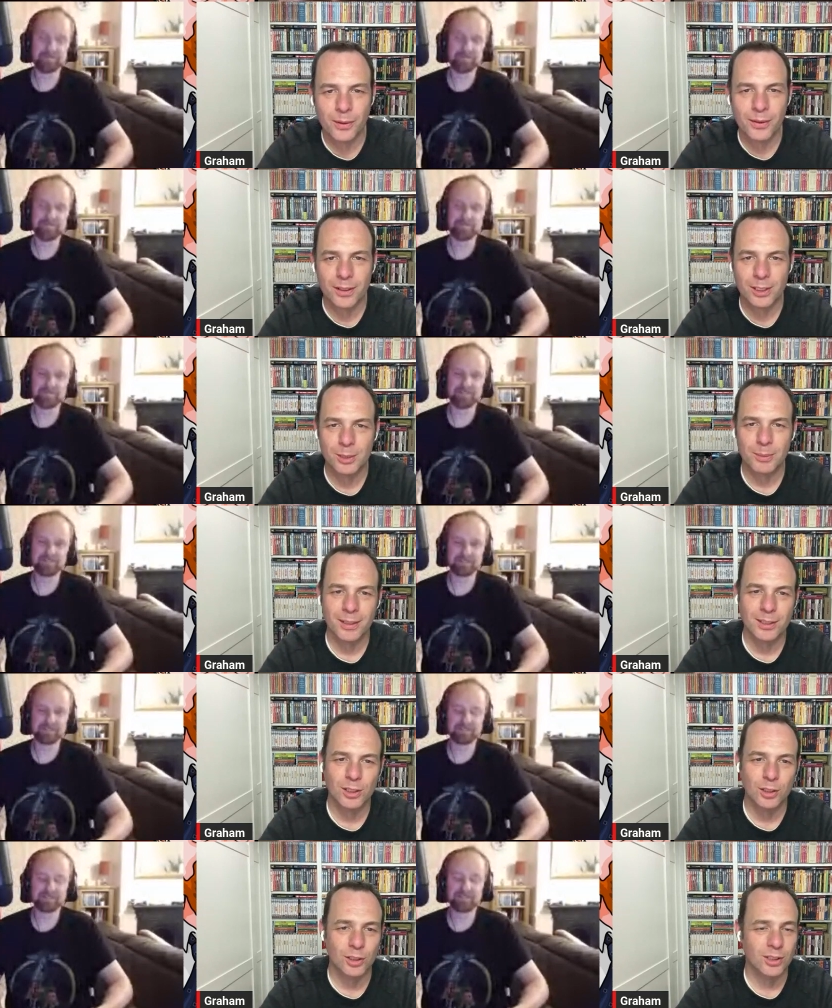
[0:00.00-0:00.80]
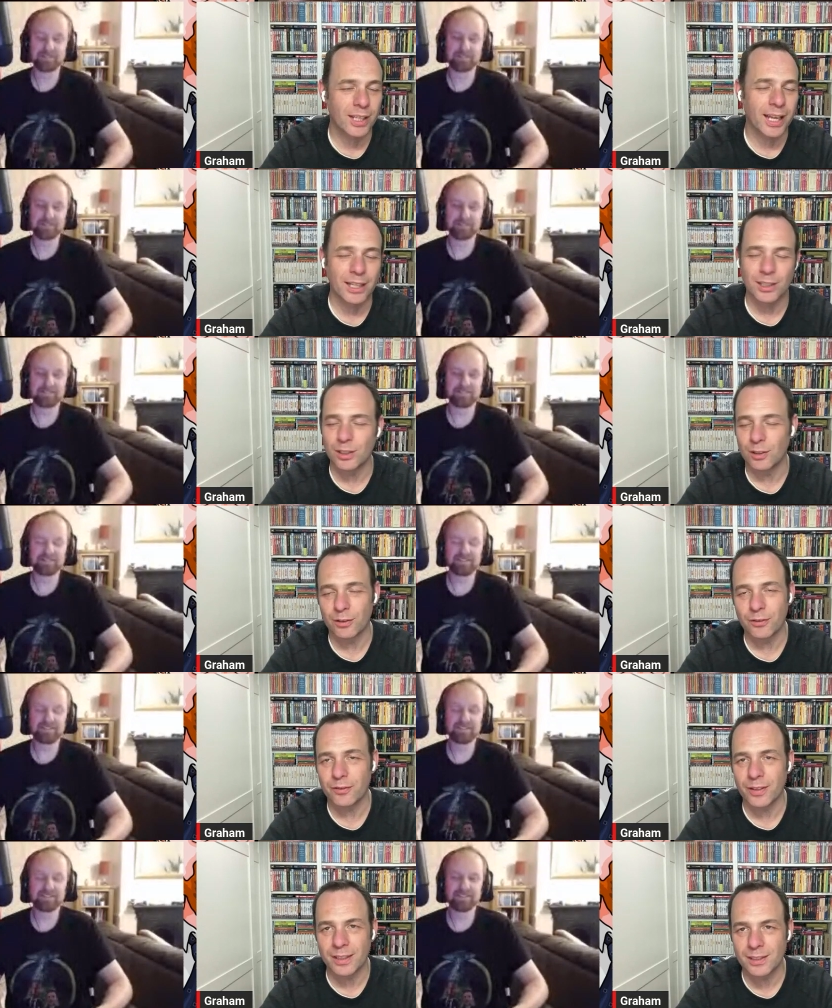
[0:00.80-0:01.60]
Speaker 1: with things, but this is just in your
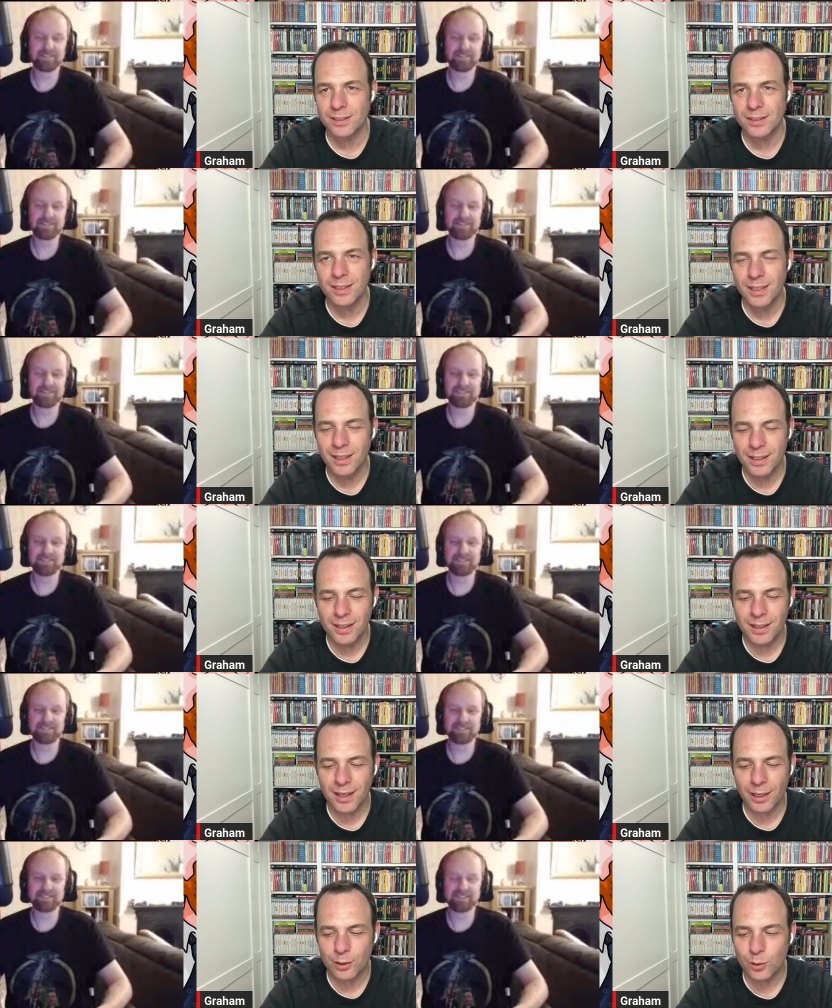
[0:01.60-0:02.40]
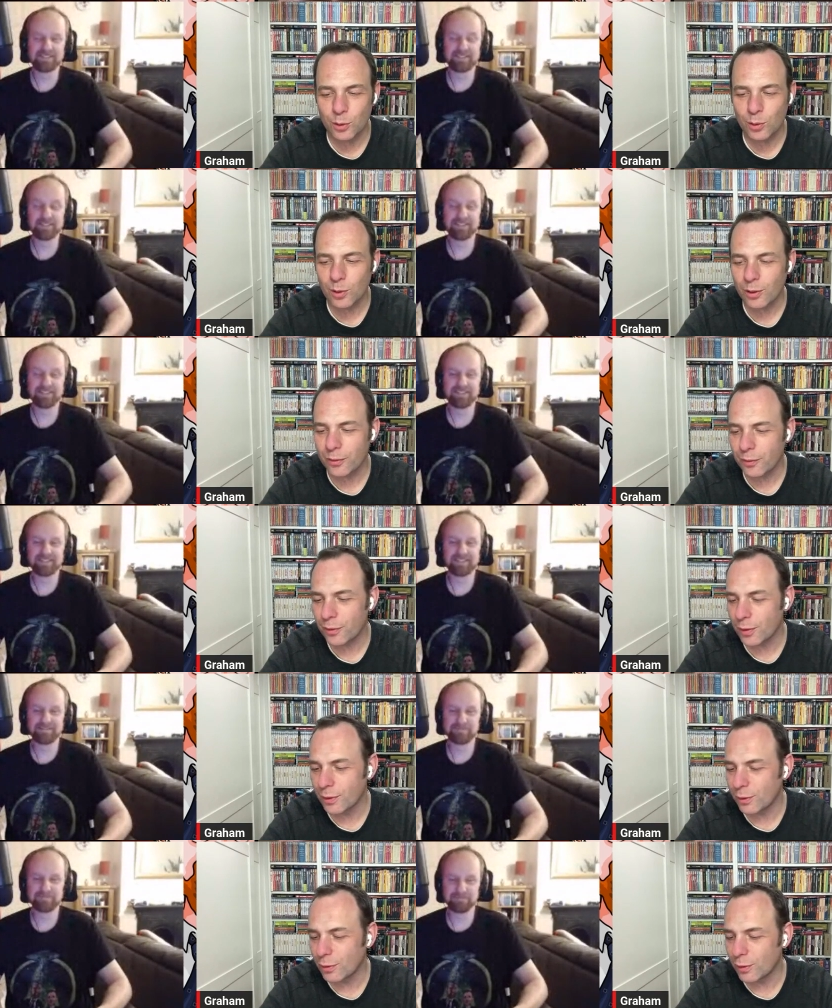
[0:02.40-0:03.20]
face. I do love
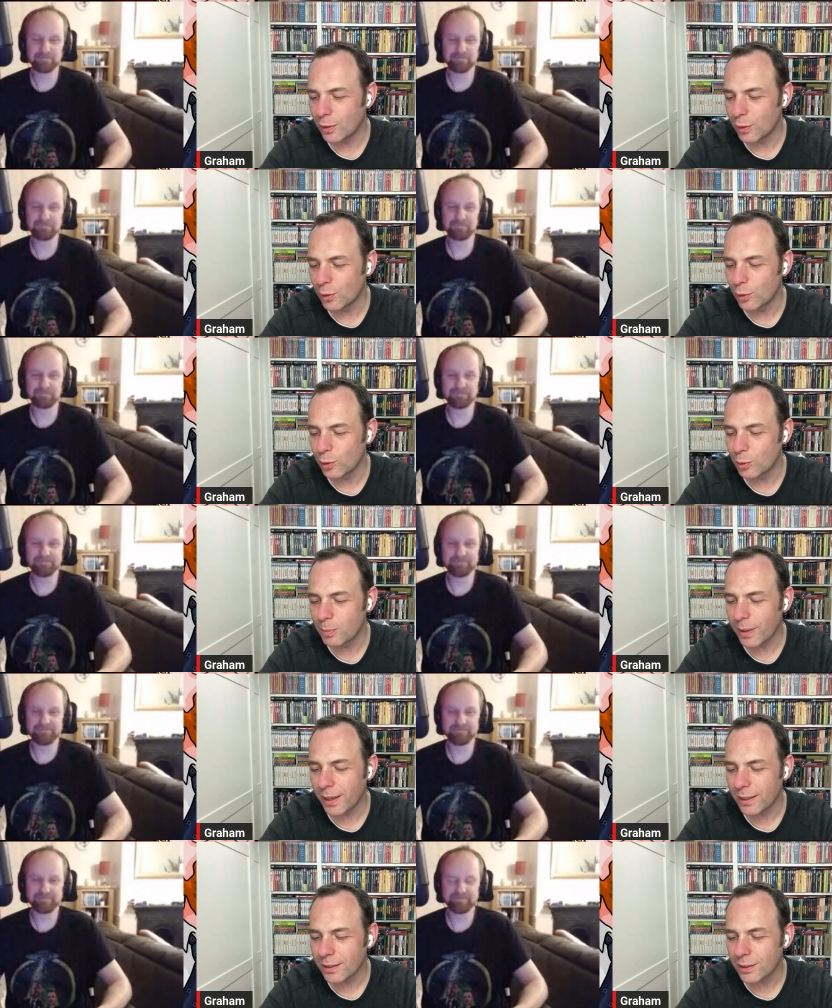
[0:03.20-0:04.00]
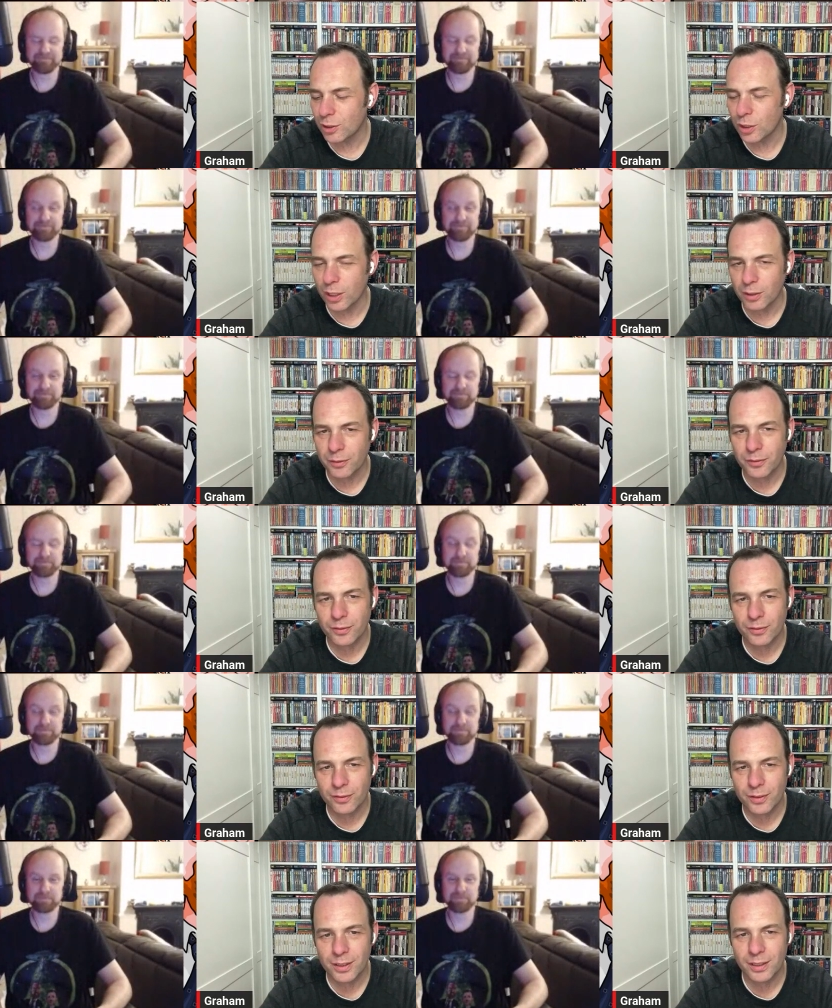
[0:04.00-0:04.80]
the douchebag
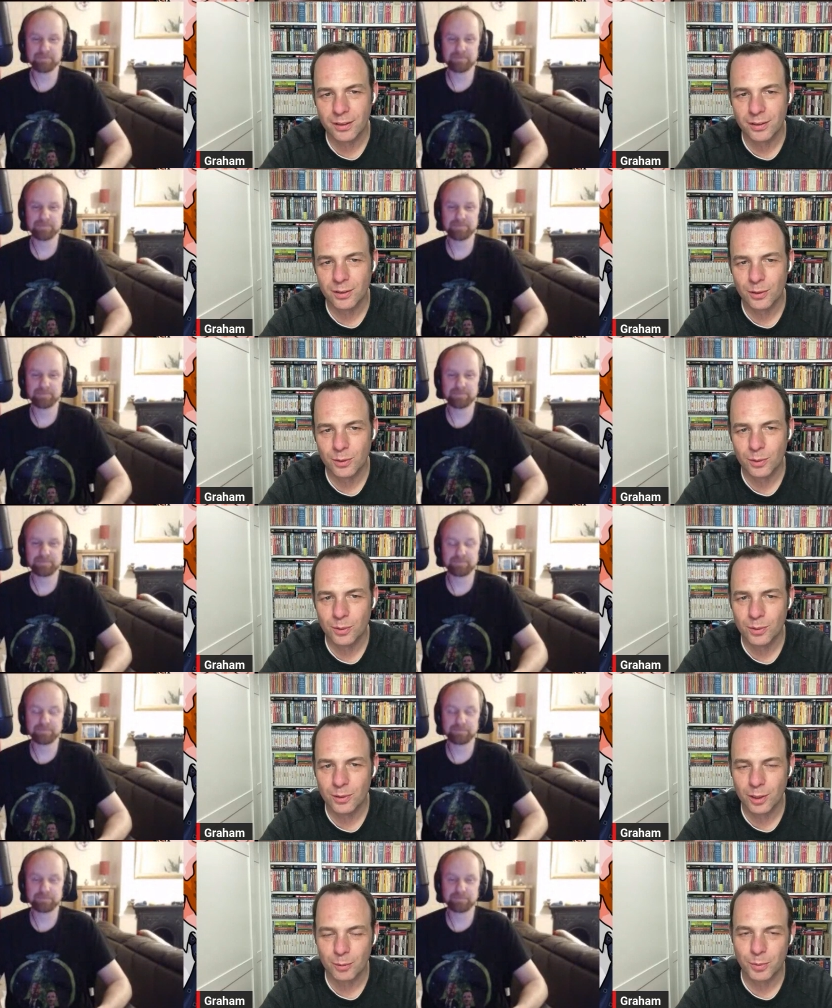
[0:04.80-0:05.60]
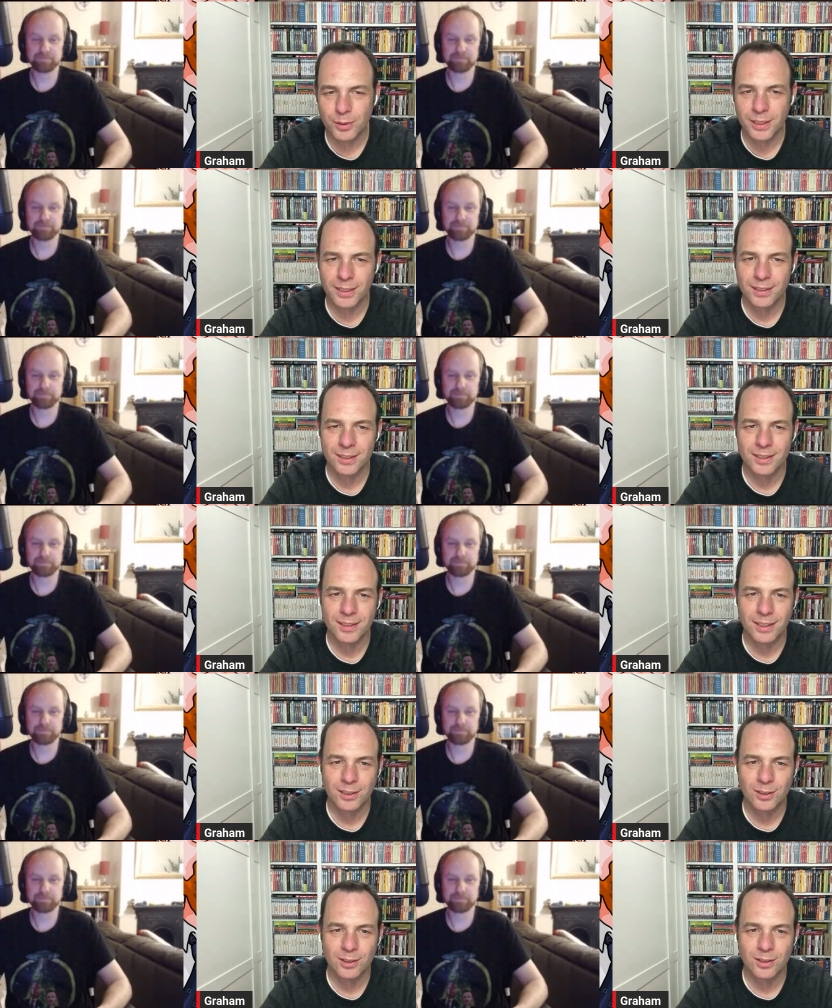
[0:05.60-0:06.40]
sheriff here, though, like protecting his
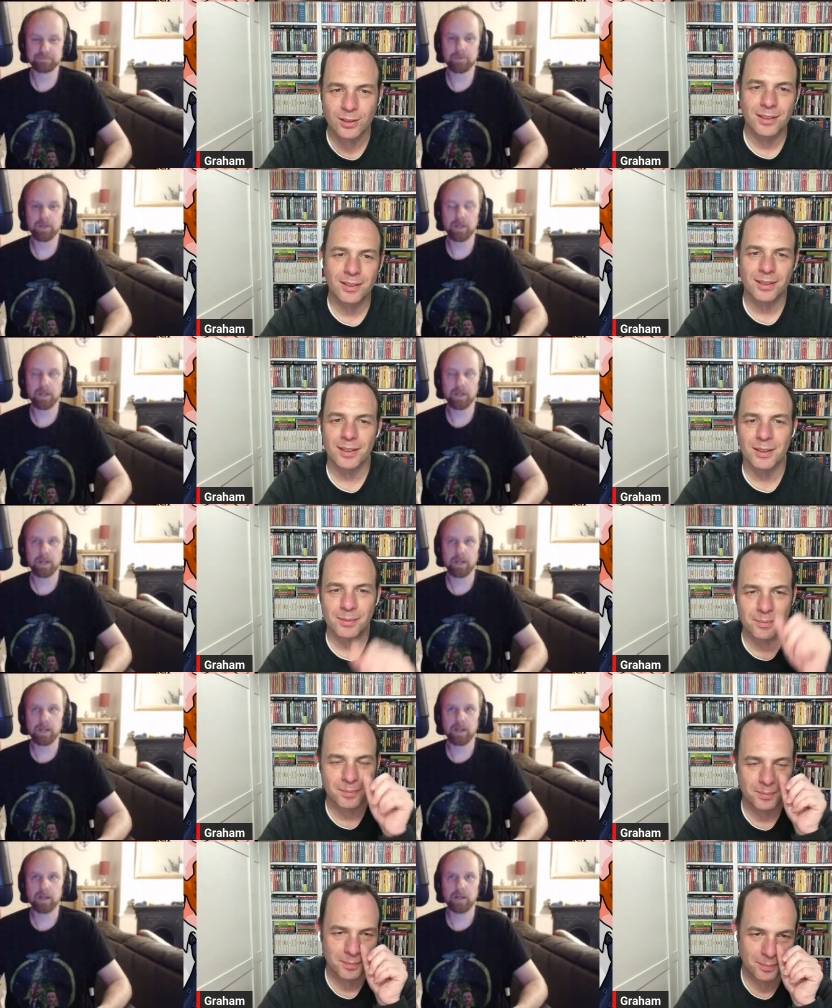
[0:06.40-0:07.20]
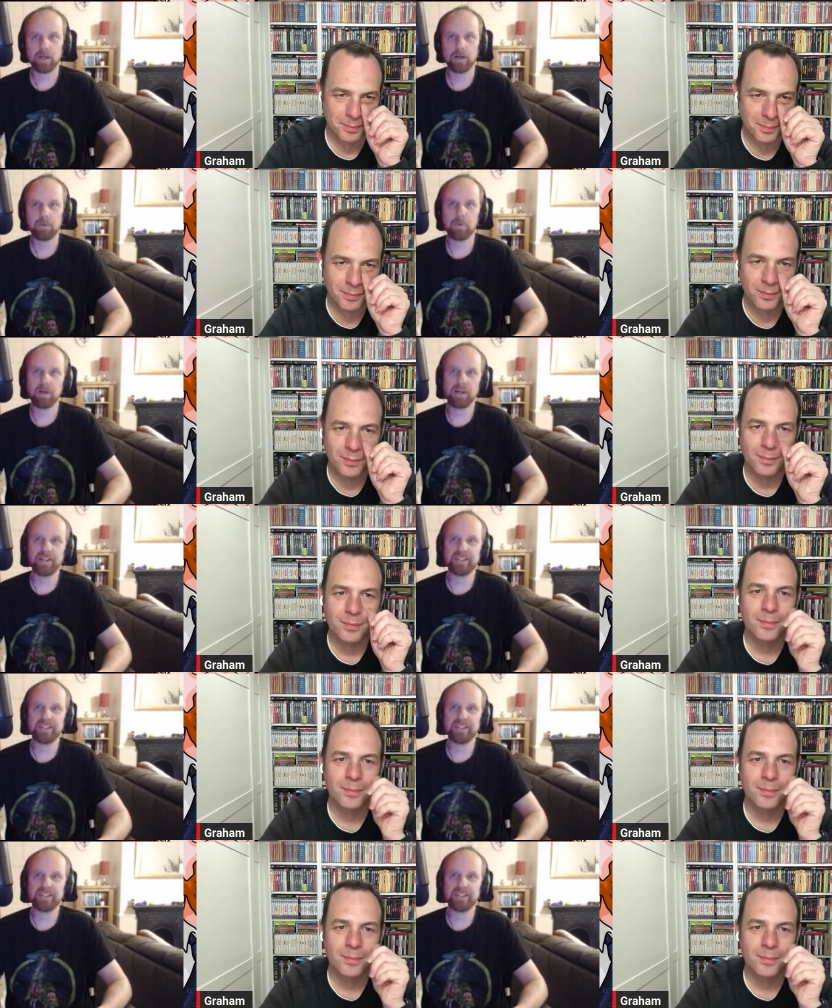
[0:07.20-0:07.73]
sister. Well,